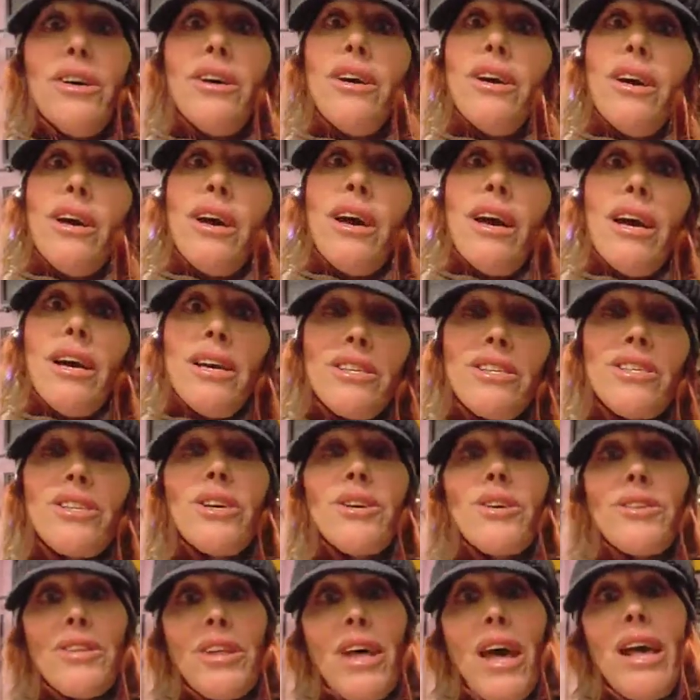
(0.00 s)
Okay. Until
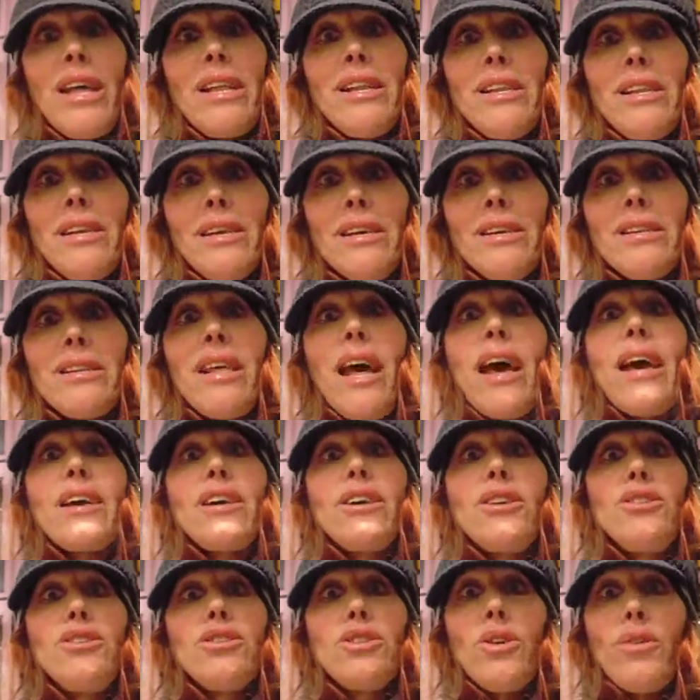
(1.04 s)
then, thank
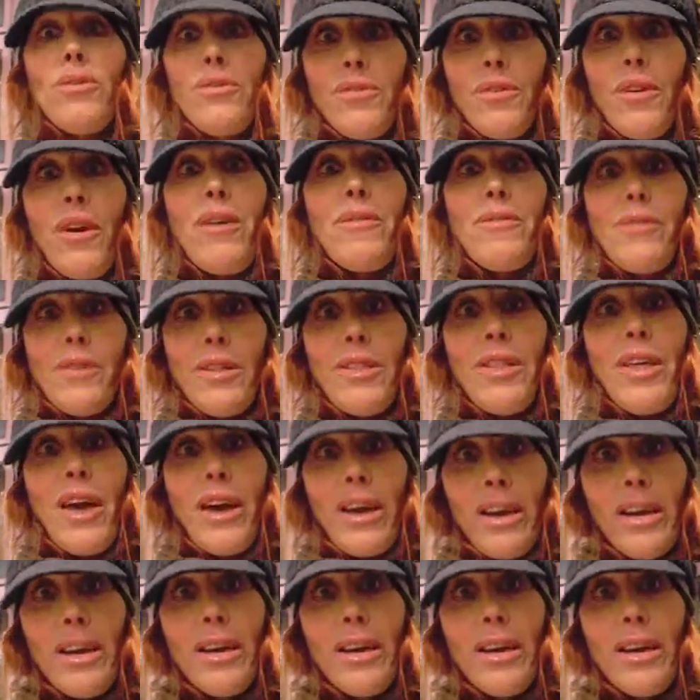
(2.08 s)
you all for everything.